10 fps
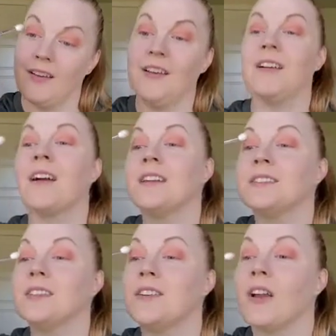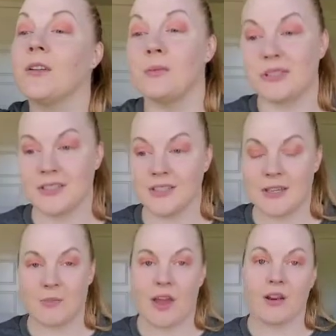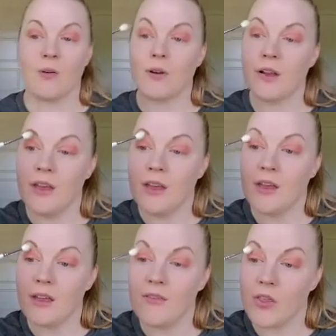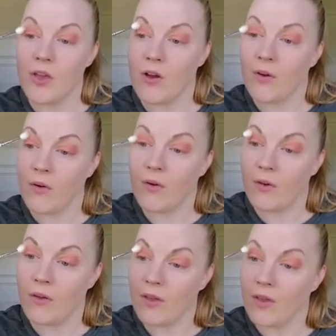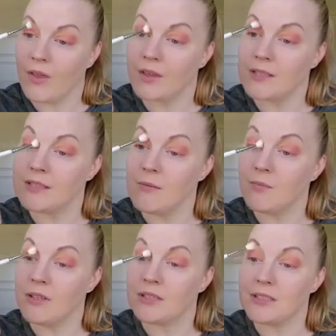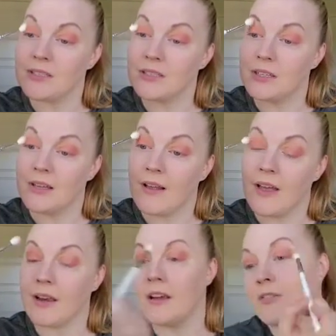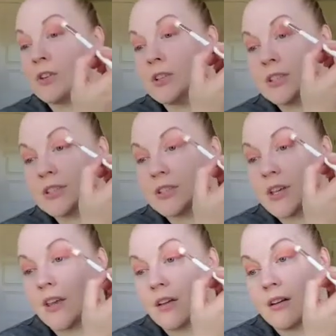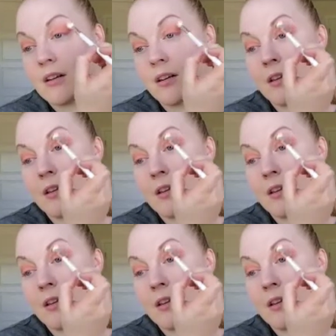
kind of synonymous in the same category, even though seamless and effortless in